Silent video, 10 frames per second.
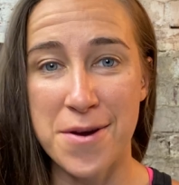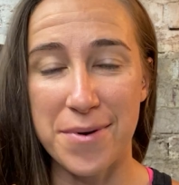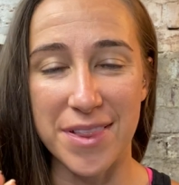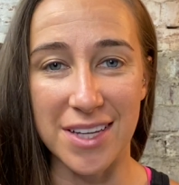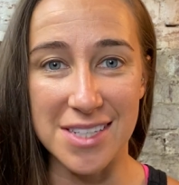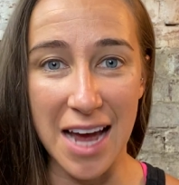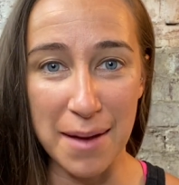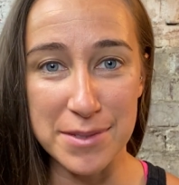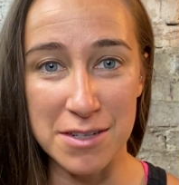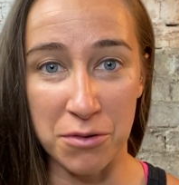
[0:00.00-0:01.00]
with
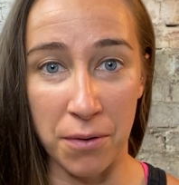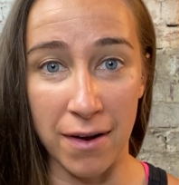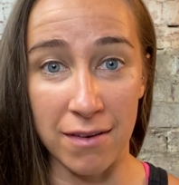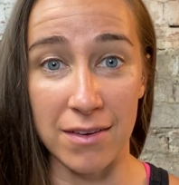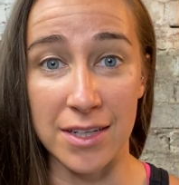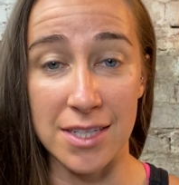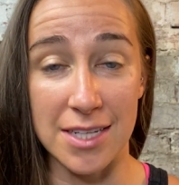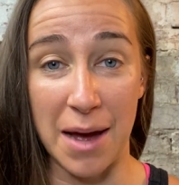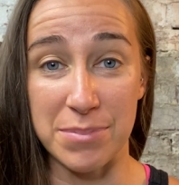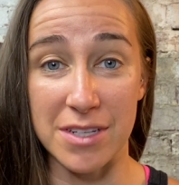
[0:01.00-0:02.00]
Adaptiv oil and
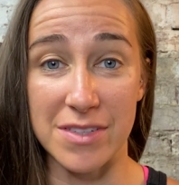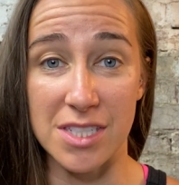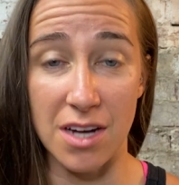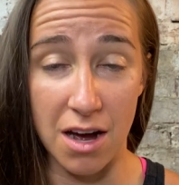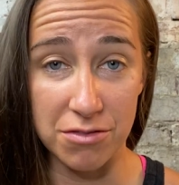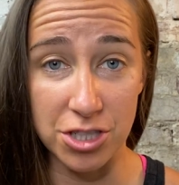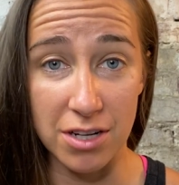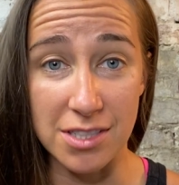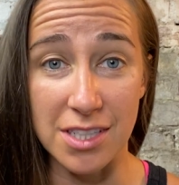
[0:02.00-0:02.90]
Adaptiv soft gels.